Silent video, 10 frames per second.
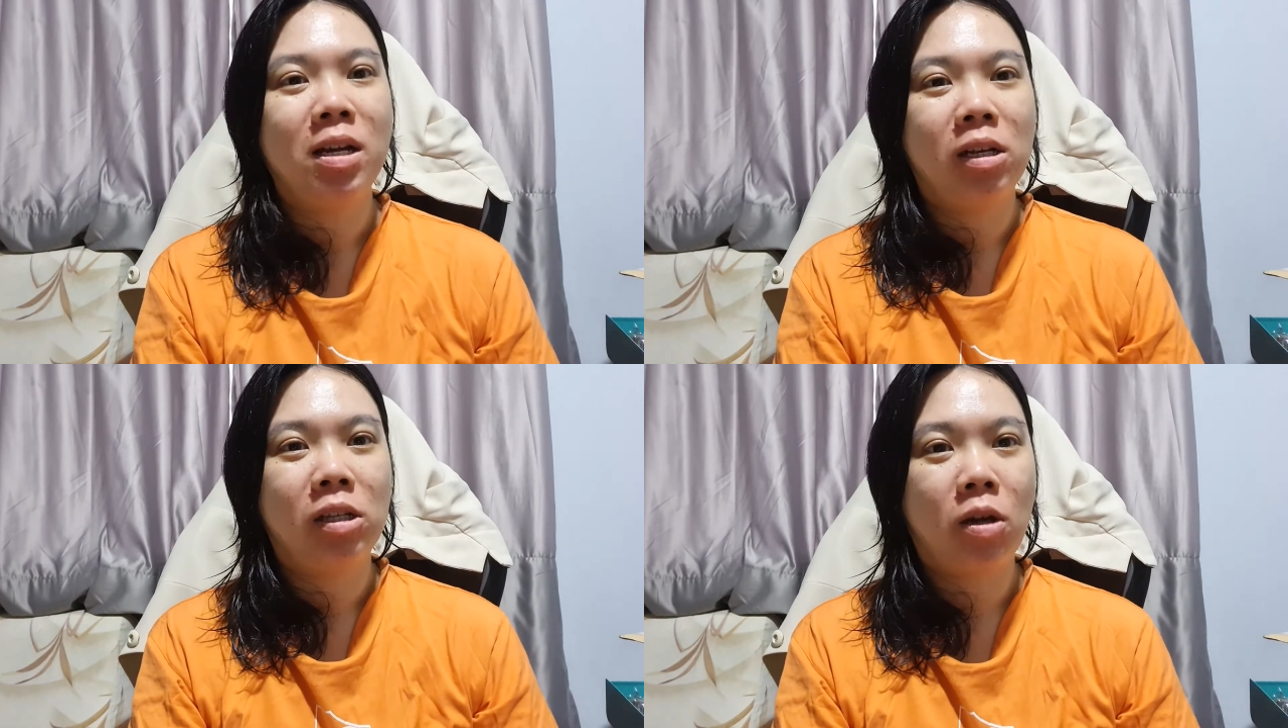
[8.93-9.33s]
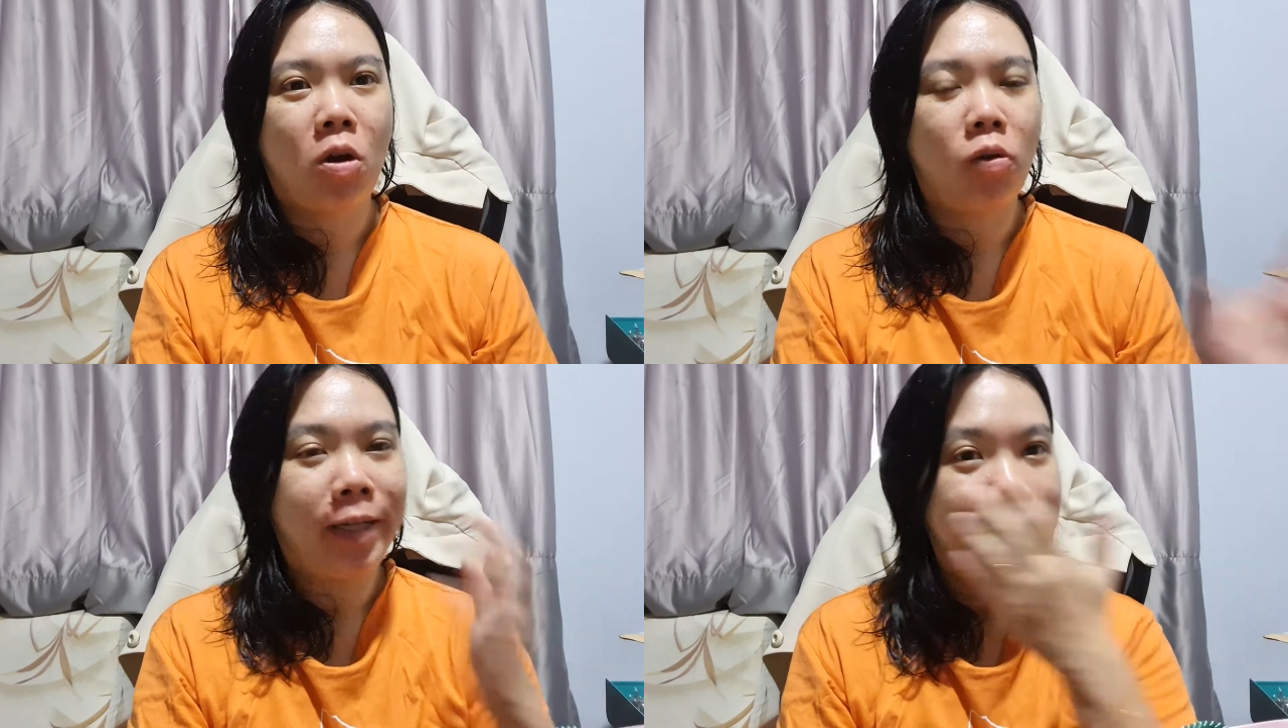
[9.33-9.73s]

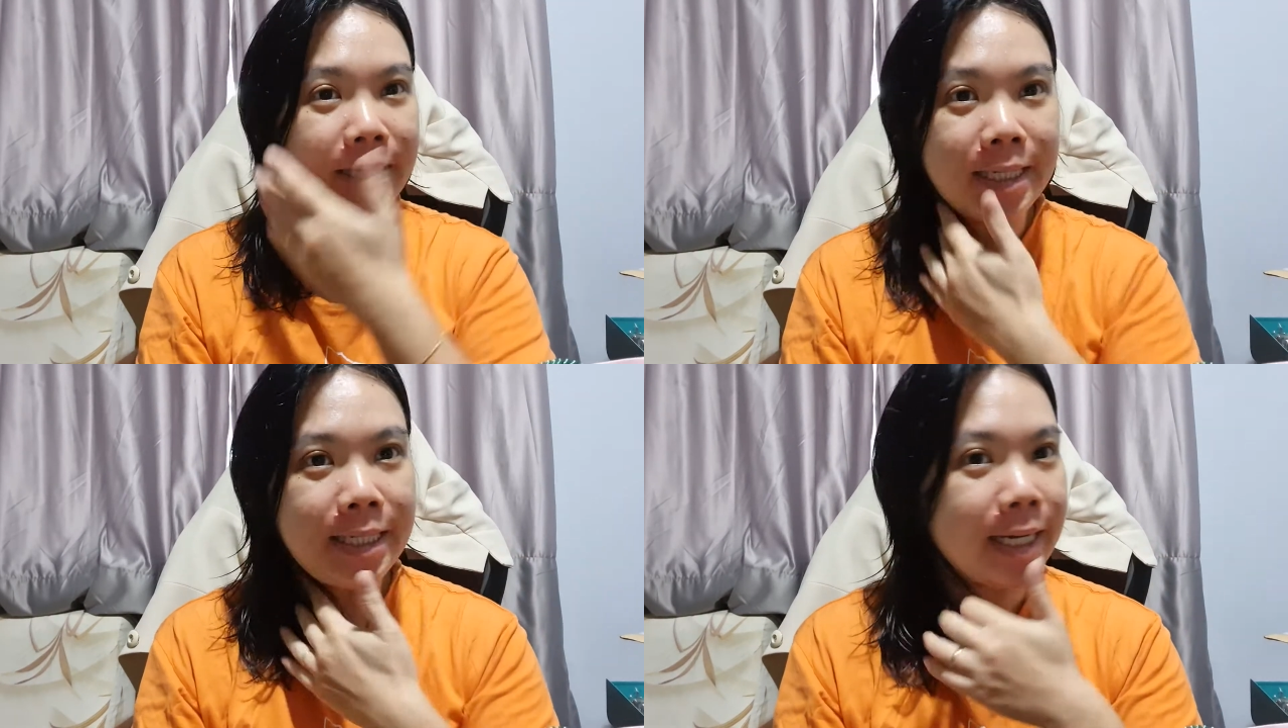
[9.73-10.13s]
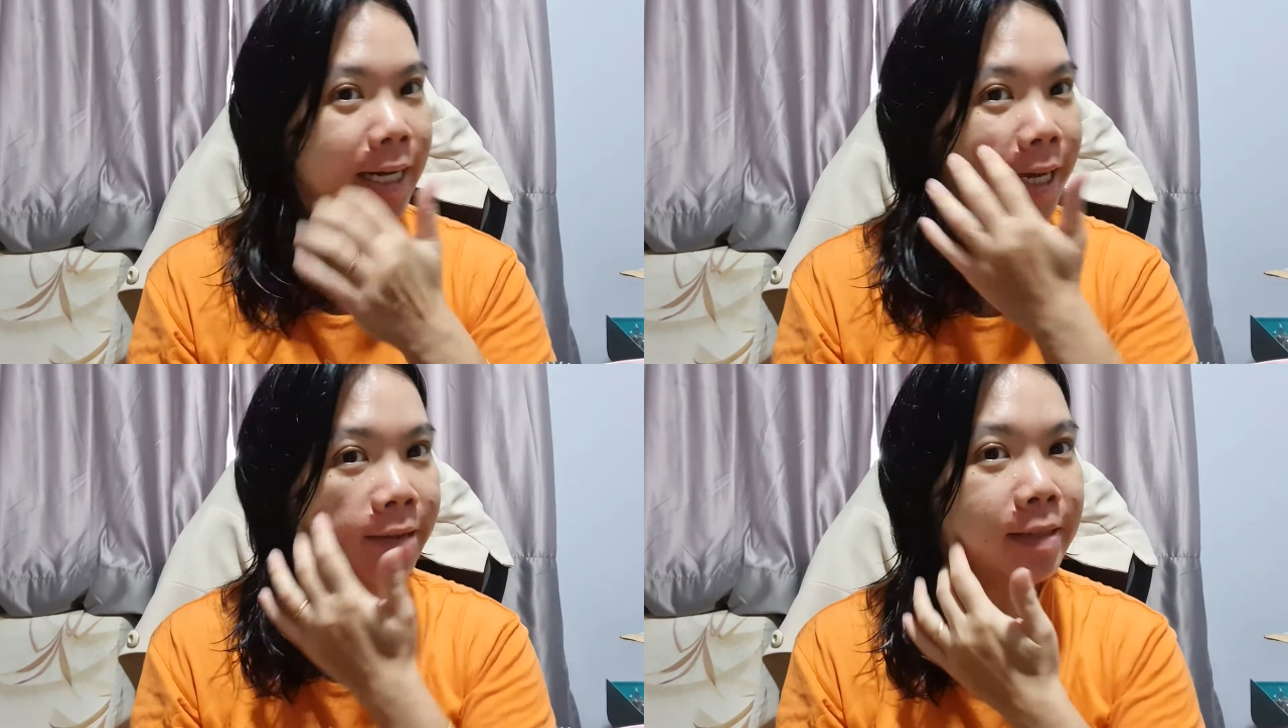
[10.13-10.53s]
So lately I
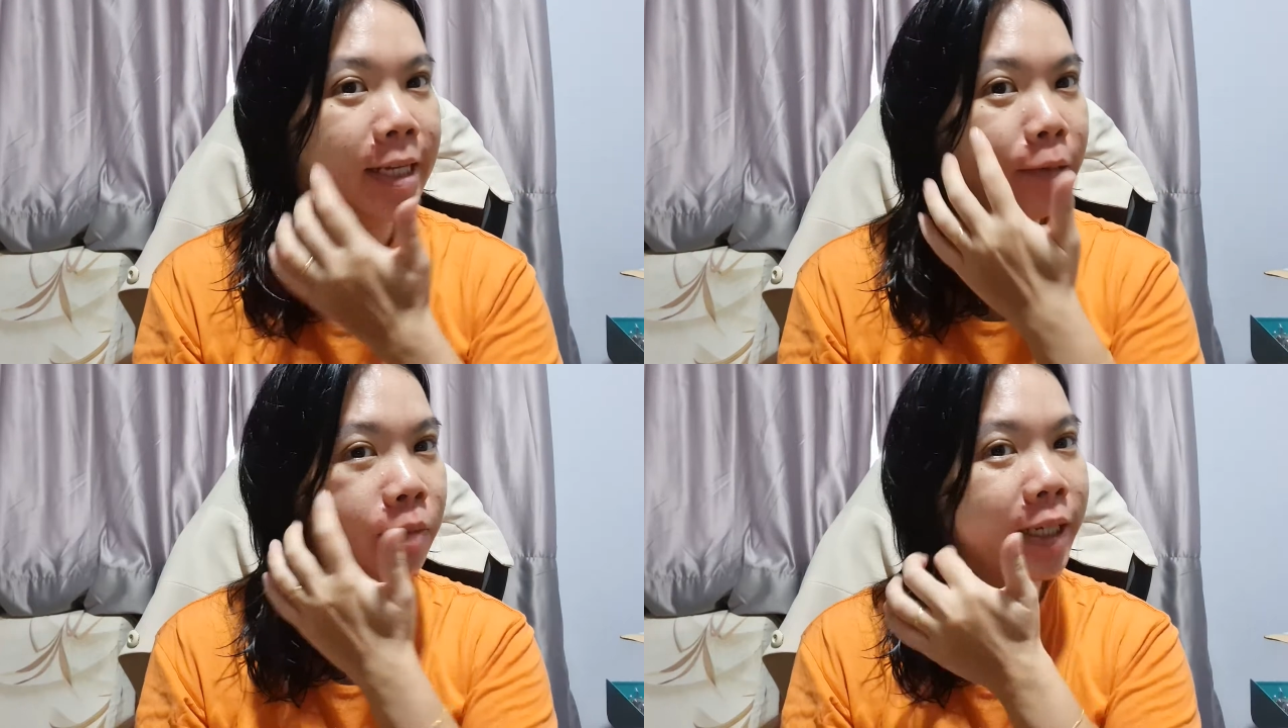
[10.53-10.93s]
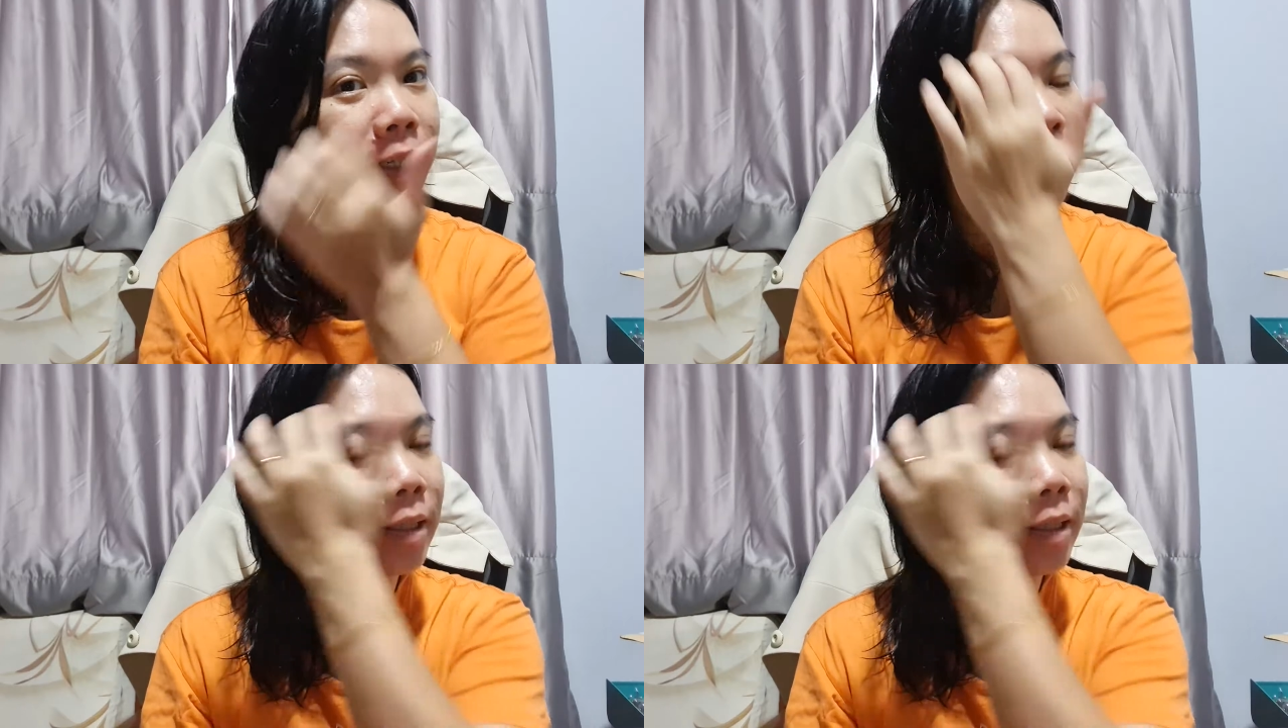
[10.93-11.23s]
have some like